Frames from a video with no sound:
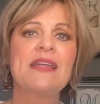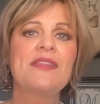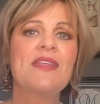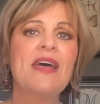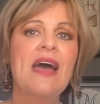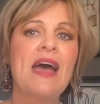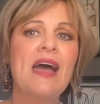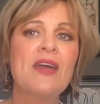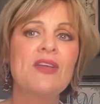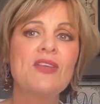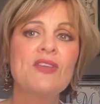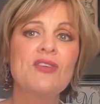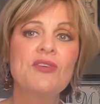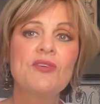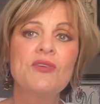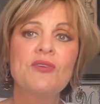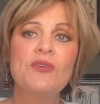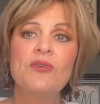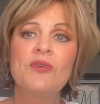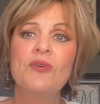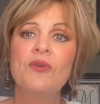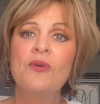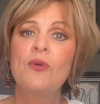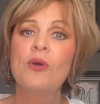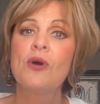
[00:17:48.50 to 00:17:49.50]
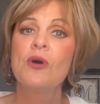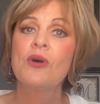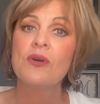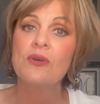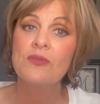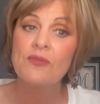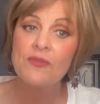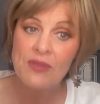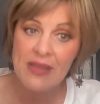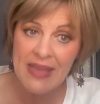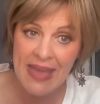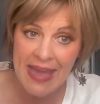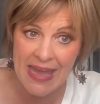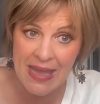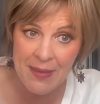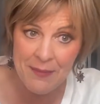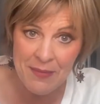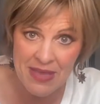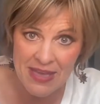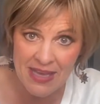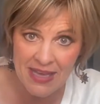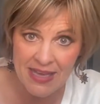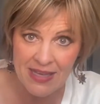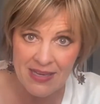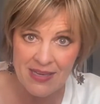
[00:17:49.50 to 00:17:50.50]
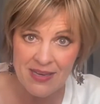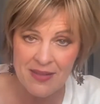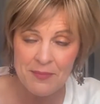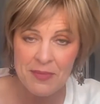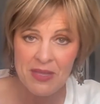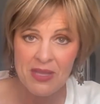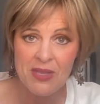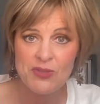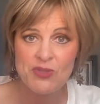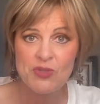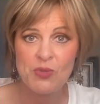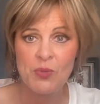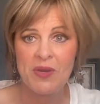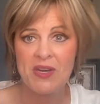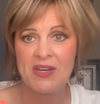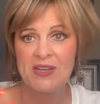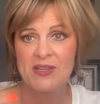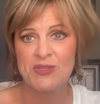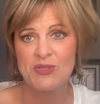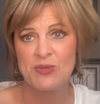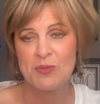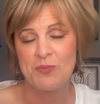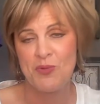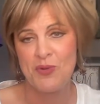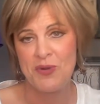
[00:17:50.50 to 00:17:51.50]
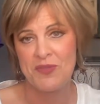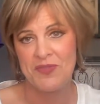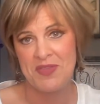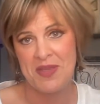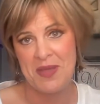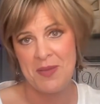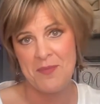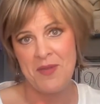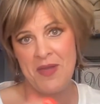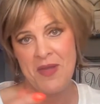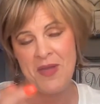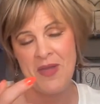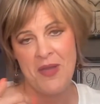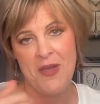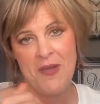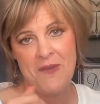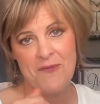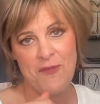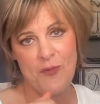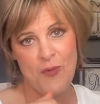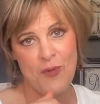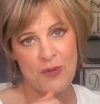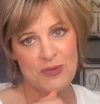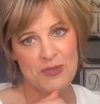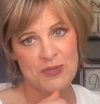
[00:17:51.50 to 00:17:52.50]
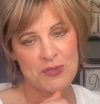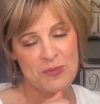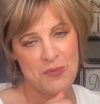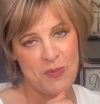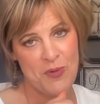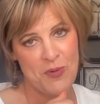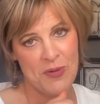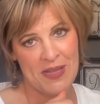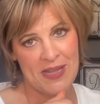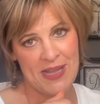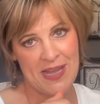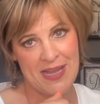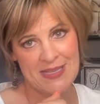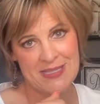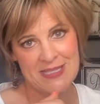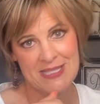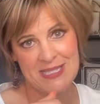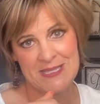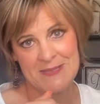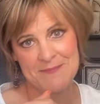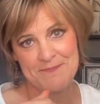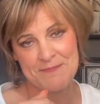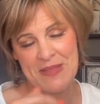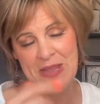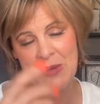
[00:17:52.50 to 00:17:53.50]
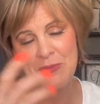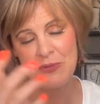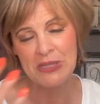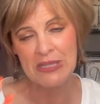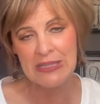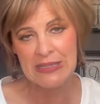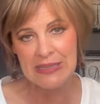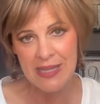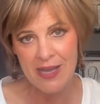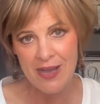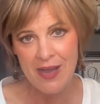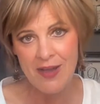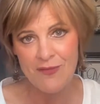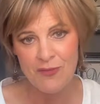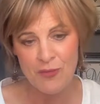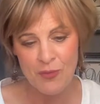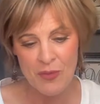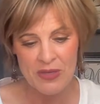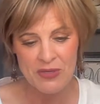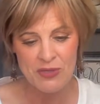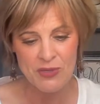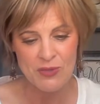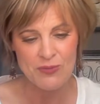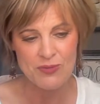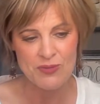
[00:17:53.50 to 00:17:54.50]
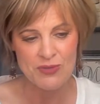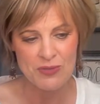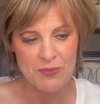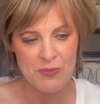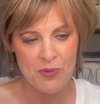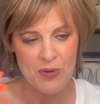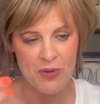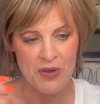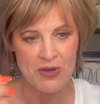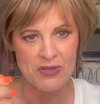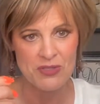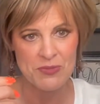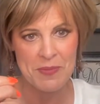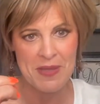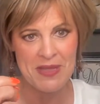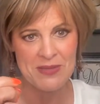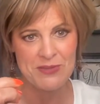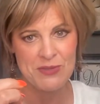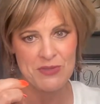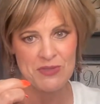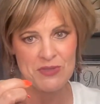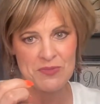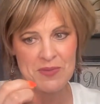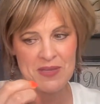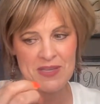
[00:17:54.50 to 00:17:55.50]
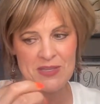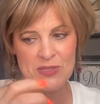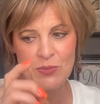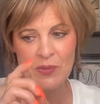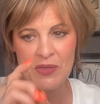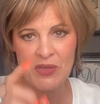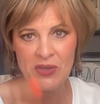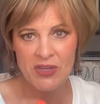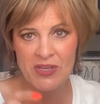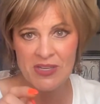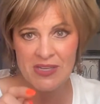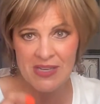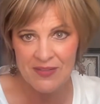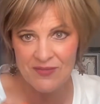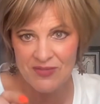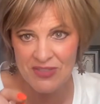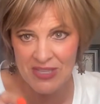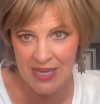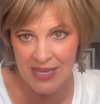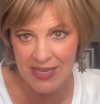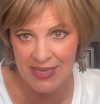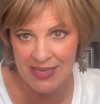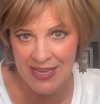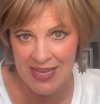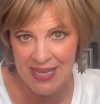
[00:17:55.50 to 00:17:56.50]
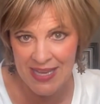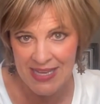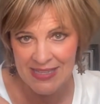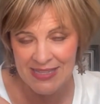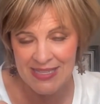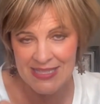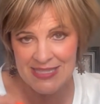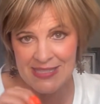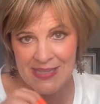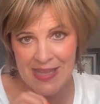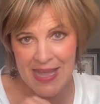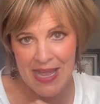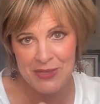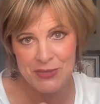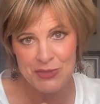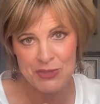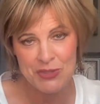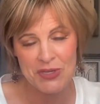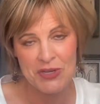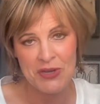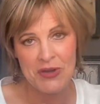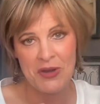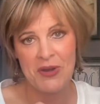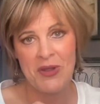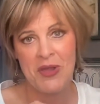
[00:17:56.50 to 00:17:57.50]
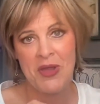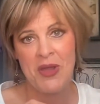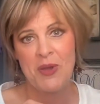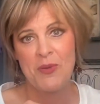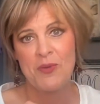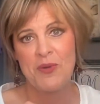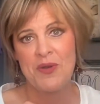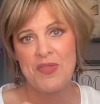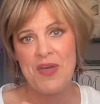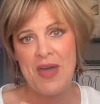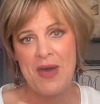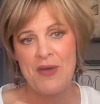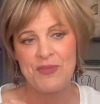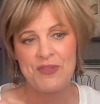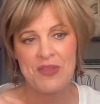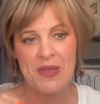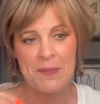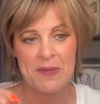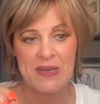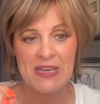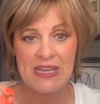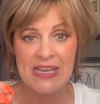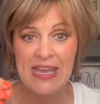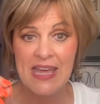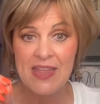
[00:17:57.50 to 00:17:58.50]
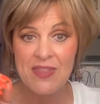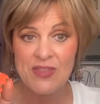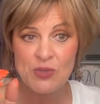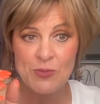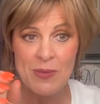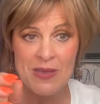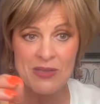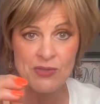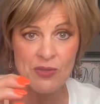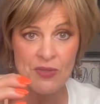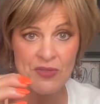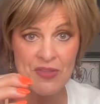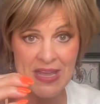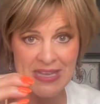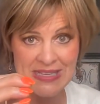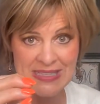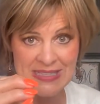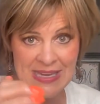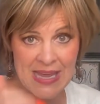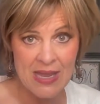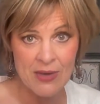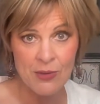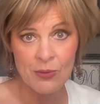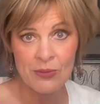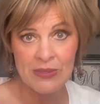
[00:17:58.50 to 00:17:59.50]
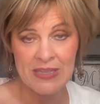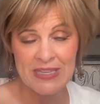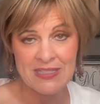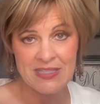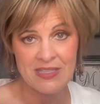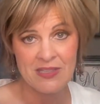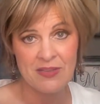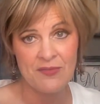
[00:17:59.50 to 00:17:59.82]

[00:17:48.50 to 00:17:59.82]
that you came in because you wanted to support them for supporting us. I really love when you support our sponsors because we couldn't have done this last year without them. And again, special thanks not only to